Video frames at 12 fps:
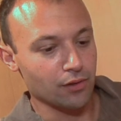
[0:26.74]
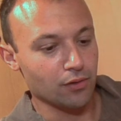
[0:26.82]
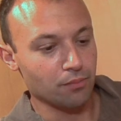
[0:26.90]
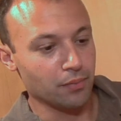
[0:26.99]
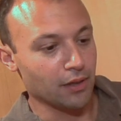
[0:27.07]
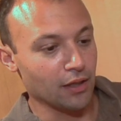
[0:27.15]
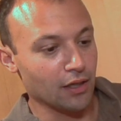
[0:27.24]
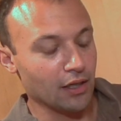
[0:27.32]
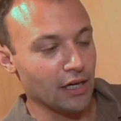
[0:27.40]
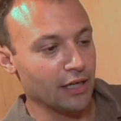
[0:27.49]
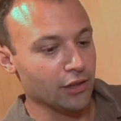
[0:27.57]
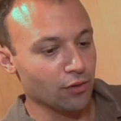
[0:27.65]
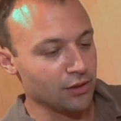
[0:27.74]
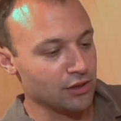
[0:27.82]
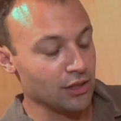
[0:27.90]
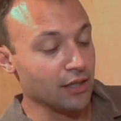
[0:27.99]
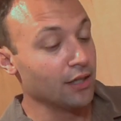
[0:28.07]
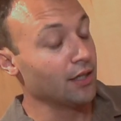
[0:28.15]
you, but I know
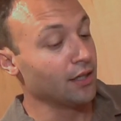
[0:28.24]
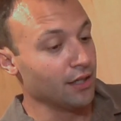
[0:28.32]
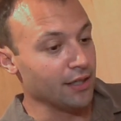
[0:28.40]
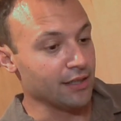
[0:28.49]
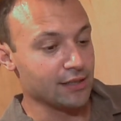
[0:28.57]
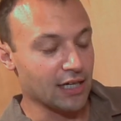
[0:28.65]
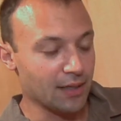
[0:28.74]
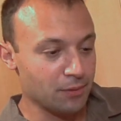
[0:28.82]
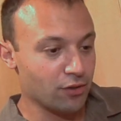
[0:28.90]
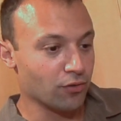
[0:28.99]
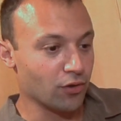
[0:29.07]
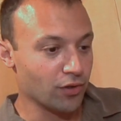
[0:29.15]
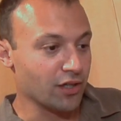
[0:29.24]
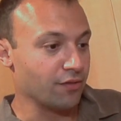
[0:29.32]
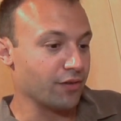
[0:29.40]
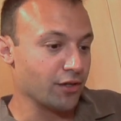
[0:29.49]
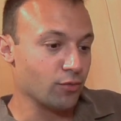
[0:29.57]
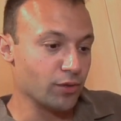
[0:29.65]
it's got to be grown on a
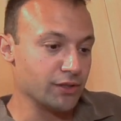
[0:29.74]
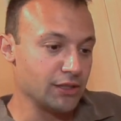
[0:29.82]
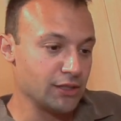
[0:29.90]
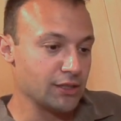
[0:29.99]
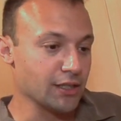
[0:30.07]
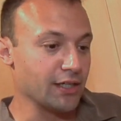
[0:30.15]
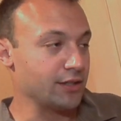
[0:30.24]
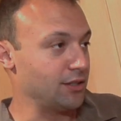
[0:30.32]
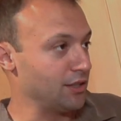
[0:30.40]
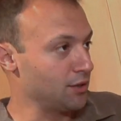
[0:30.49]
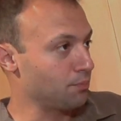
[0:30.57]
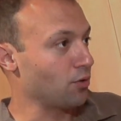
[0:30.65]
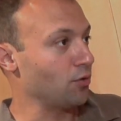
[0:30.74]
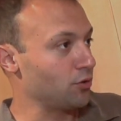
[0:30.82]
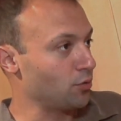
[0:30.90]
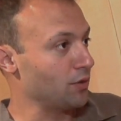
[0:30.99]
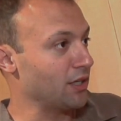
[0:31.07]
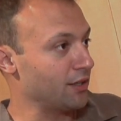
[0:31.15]
very windy site because it is prone
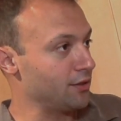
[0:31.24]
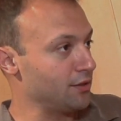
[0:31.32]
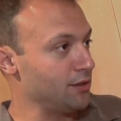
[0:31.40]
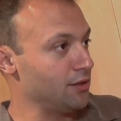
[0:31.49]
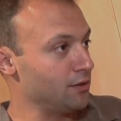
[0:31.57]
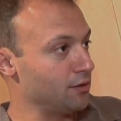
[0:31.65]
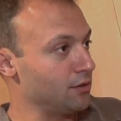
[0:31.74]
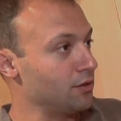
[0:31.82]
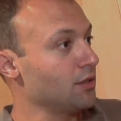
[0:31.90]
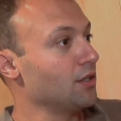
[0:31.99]
to a lot of diseases.